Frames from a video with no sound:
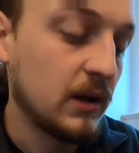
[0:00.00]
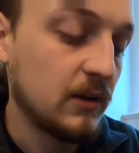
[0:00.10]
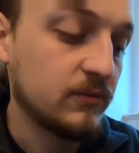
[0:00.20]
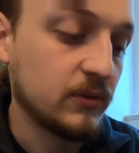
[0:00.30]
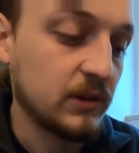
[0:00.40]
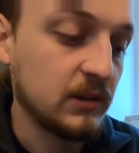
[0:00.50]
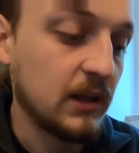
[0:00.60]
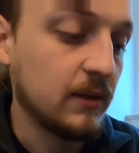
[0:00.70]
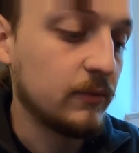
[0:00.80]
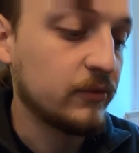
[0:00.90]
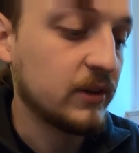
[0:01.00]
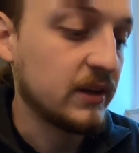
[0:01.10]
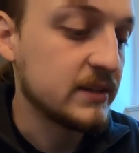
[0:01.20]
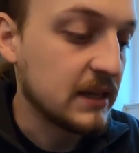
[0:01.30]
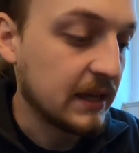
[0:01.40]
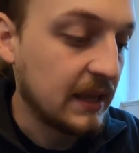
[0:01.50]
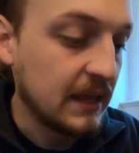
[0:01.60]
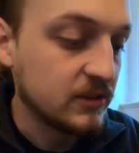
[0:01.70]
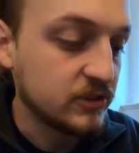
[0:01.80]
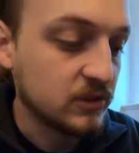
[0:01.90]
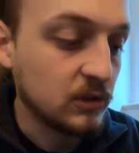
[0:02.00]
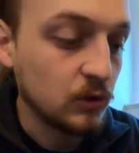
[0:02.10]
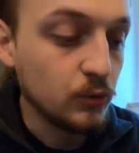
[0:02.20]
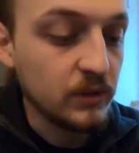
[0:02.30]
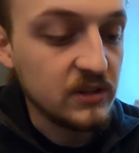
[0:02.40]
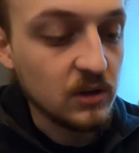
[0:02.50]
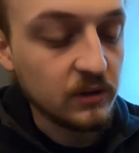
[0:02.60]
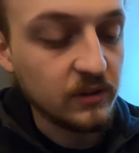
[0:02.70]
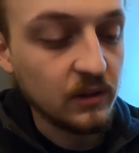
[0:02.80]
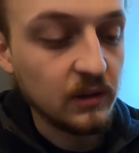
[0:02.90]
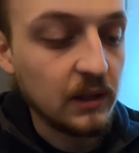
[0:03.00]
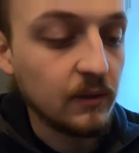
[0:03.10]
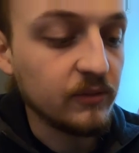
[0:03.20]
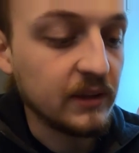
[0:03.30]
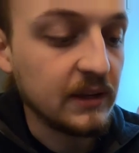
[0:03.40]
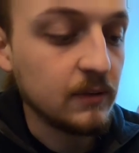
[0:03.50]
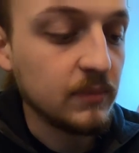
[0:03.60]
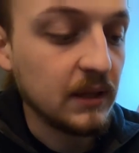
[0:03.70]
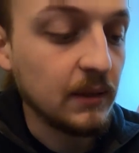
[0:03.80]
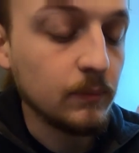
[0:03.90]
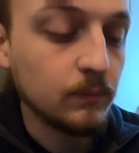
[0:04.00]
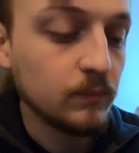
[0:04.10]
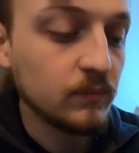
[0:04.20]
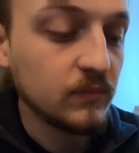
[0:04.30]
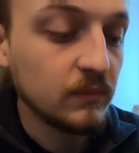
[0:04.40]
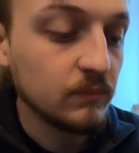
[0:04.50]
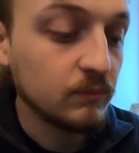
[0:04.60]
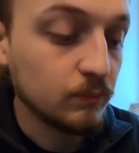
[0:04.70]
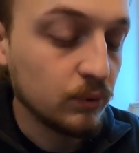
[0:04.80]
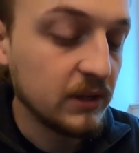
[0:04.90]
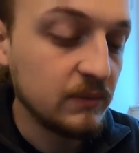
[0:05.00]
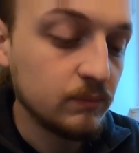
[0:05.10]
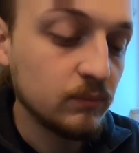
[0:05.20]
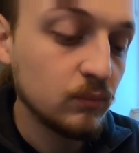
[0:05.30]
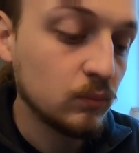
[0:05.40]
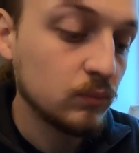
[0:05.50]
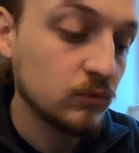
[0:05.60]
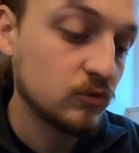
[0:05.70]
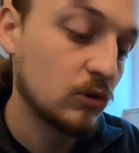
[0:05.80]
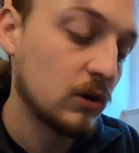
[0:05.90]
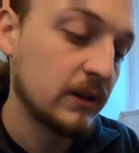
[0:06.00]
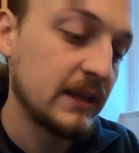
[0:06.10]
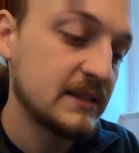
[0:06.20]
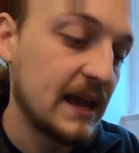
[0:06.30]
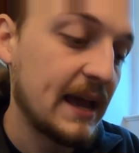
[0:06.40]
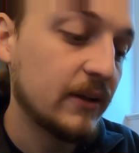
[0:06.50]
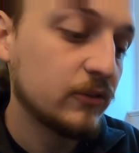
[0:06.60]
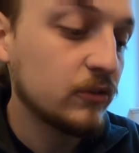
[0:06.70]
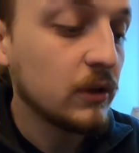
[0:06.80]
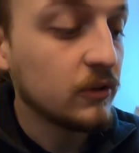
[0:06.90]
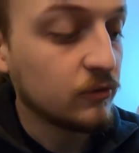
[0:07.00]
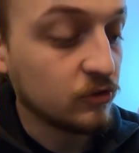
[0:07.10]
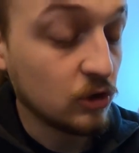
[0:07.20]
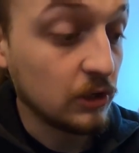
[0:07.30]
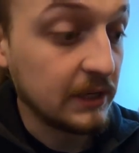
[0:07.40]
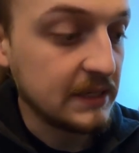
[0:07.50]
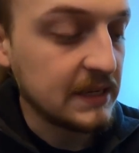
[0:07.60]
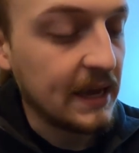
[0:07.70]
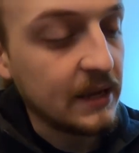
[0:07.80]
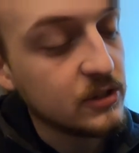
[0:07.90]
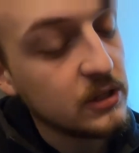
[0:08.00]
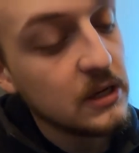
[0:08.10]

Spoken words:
for the gloves, because I can't just glue these onto the gloves. They need to be pretty strongly attached, sturdily attached.